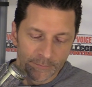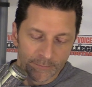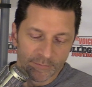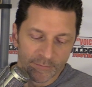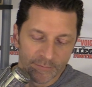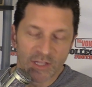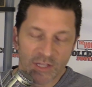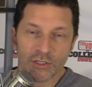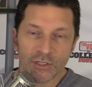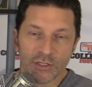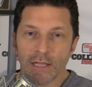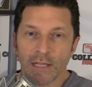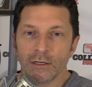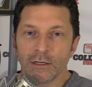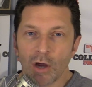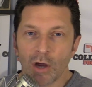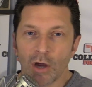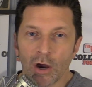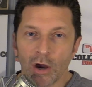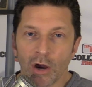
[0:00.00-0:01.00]
Jalen
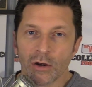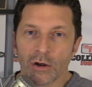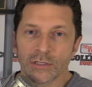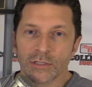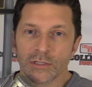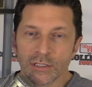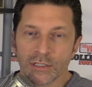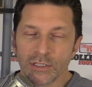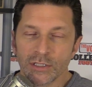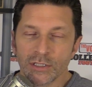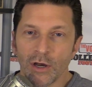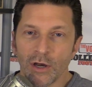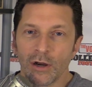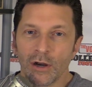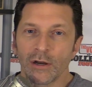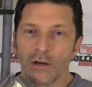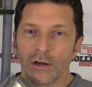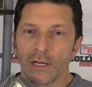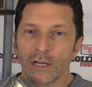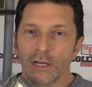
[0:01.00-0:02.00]
Carter's a
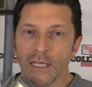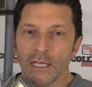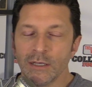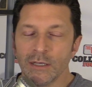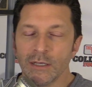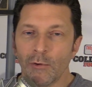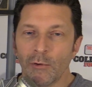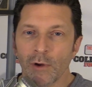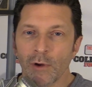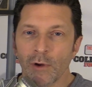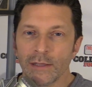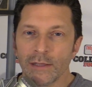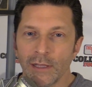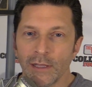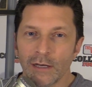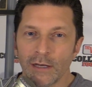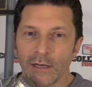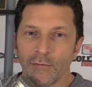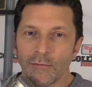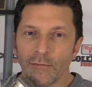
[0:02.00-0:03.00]
star. He's a more
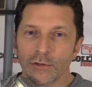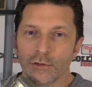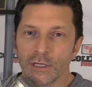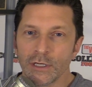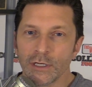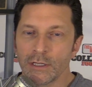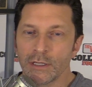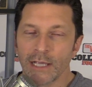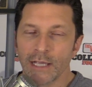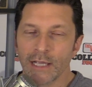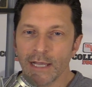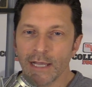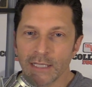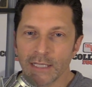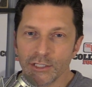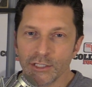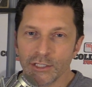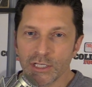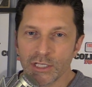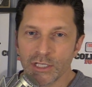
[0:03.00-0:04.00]
athletic version of the guys I
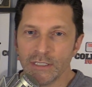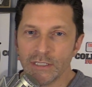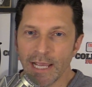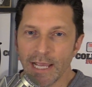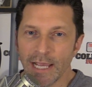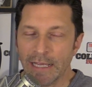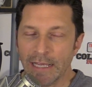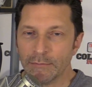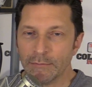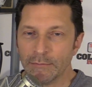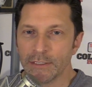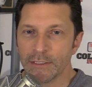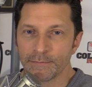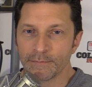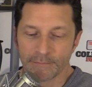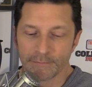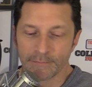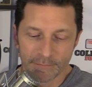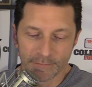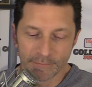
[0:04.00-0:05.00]
just named.
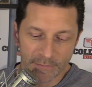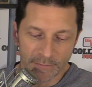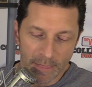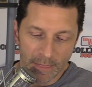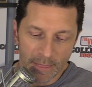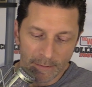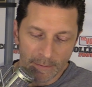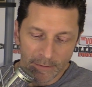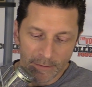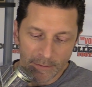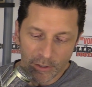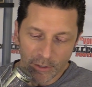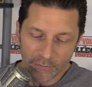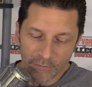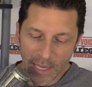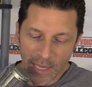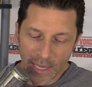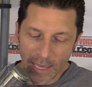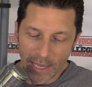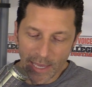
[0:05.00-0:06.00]
You've
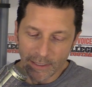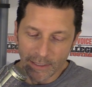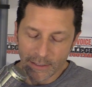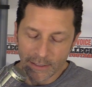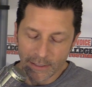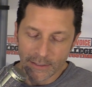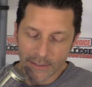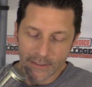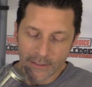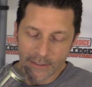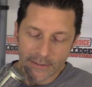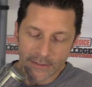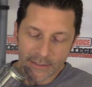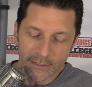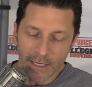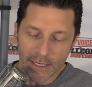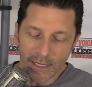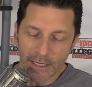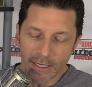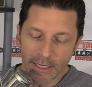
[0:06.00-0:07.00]
got
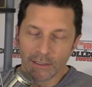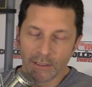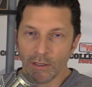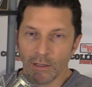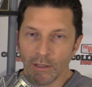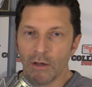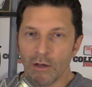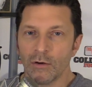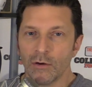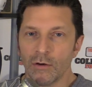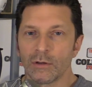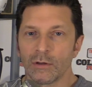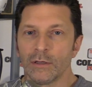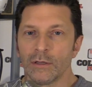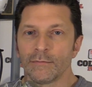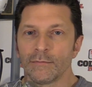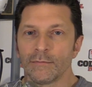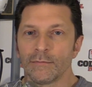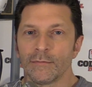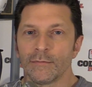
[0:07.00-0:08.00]
Zion Logue.
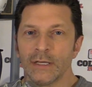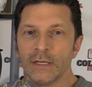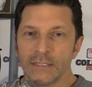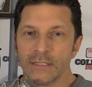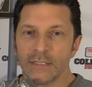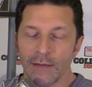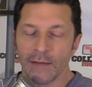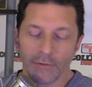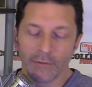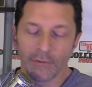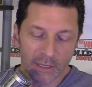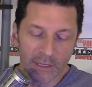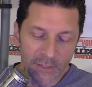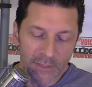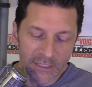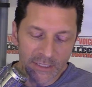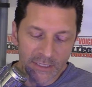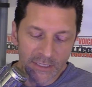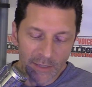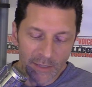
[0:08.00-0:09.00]
It's time for him to
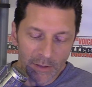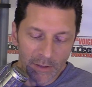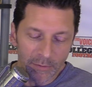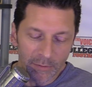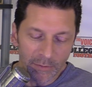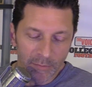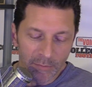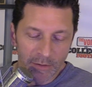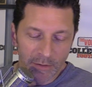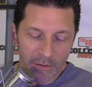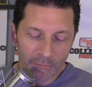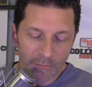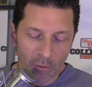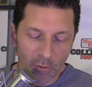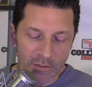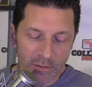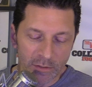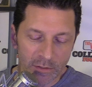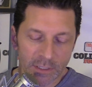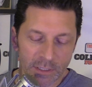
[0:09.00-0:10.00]
step up and be a
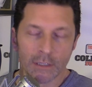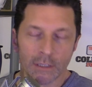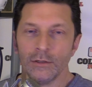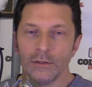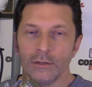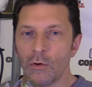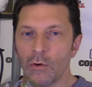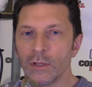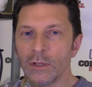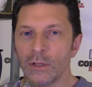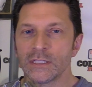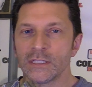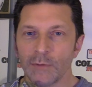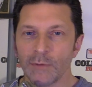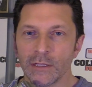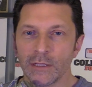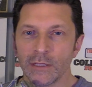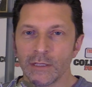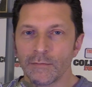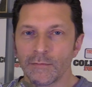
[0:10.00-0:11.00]
force. Nolan
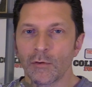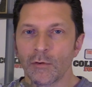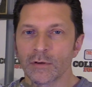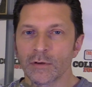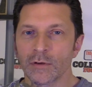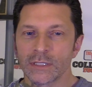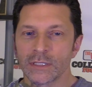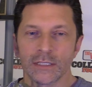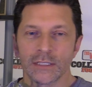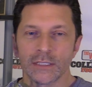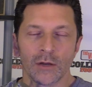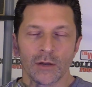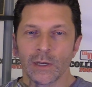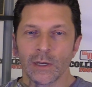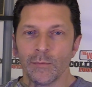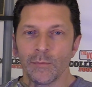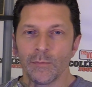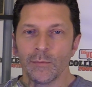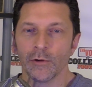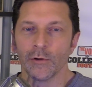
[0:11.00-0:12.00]
Smith, of course, has already
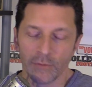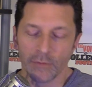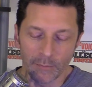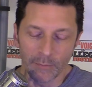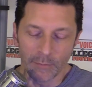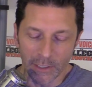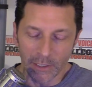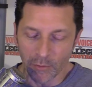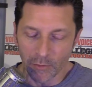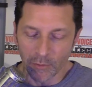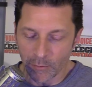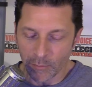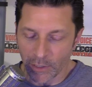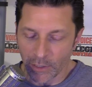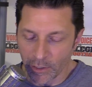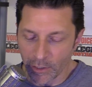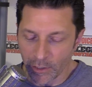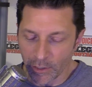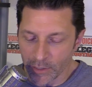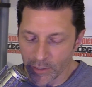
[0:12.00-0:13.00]
proven to be a great
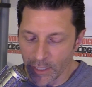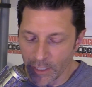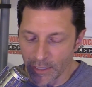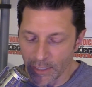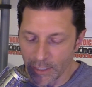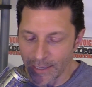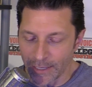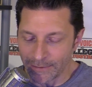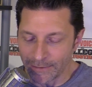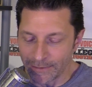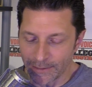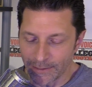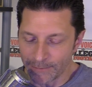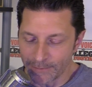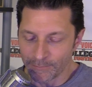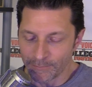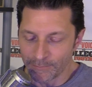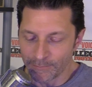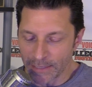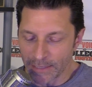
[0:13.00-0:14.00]
player in uh,
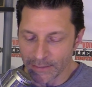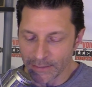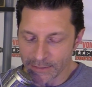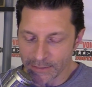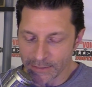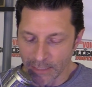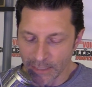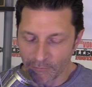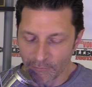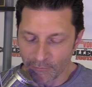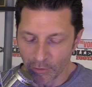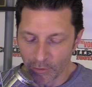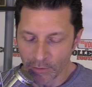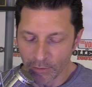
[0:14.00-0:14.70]
at this level.